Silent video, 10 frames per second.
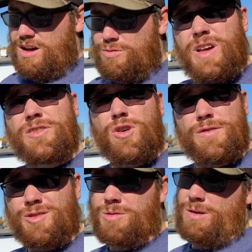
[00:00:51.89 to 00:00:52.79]
we have a
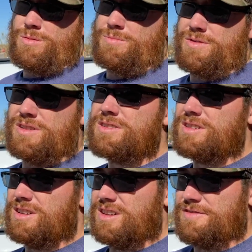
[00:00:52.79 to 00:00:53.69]
gopher problem,
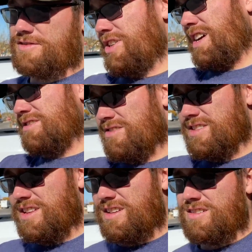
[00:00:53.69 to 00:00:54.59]
uh, if you guys couldn't
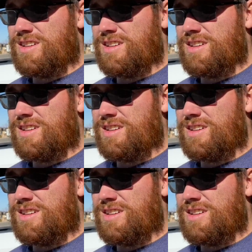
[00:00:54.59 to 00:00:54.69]
tell.